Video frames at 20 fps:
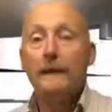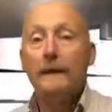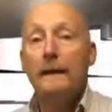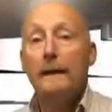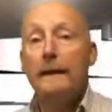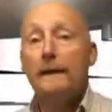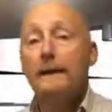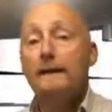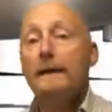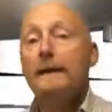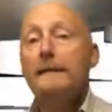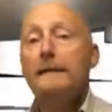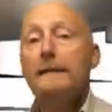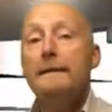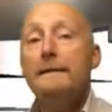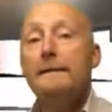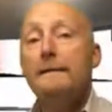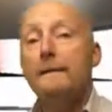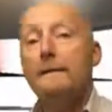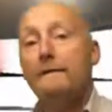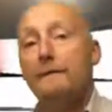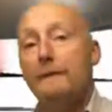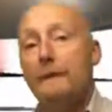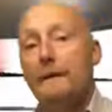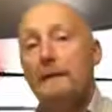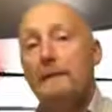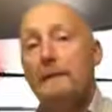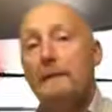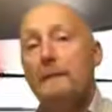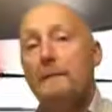and that is that
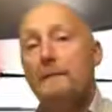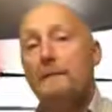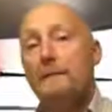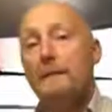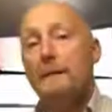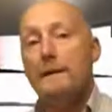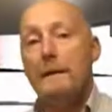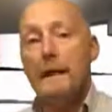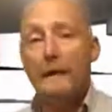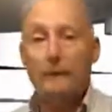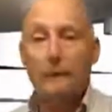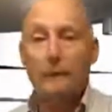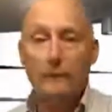vitamins from natural